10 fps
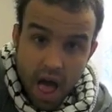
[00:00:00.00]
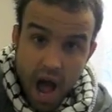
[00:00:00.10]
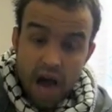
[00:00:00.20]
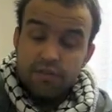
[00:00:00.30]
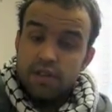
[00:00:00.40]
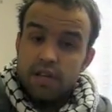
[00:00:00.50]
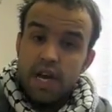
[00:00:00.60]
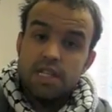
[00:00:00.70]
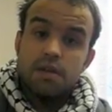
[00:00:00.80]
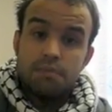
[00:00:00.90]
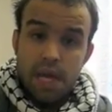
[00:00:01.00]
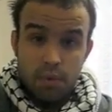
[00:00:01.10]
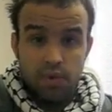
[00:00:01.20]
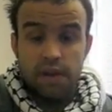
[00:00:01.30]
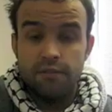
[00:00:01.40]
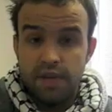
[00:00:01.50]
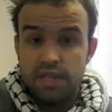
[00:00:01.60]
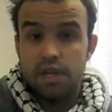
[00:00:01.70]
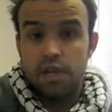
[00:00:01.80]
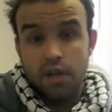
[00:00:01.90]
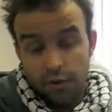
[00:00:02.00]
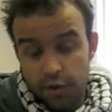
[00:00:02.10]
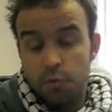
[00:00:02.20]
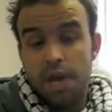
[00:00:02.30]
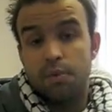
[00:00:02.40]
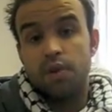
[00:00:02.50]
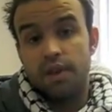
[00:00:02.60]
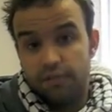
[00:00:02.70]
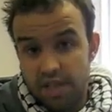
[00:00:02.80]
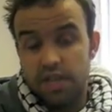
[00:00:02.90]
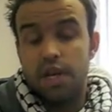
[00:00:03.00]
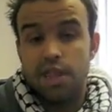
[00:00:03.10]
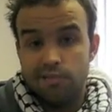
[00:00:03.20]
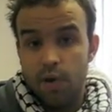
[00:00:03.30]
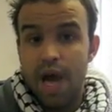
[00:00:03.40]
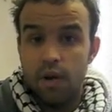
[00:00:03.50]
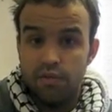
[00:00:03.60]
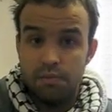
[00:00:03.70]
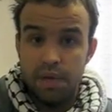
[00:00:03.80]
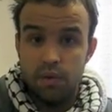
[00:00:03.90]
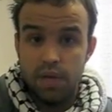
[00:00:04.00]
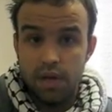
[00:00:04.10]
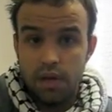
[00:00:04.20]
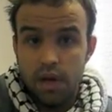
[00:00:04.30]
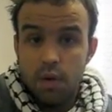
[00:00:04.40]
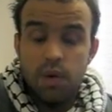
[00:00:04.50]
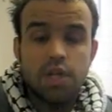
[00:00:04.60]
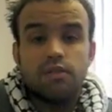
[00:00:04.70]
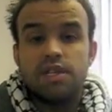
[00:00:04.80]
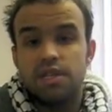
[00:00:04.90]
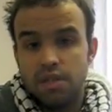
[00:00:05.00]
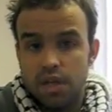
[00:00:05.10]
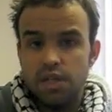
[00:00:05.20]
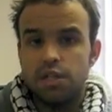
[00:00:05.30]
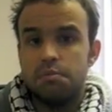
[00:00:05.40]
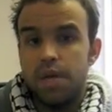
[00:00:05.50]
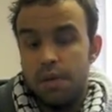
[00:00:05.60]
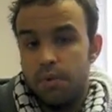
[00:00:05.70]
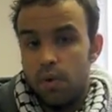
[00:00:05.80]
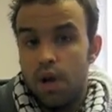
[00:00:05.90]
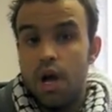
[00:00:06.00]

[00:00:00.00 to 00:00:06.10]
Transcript: After that, a few people were then physically thrown out of the building, which obviously disgusted people.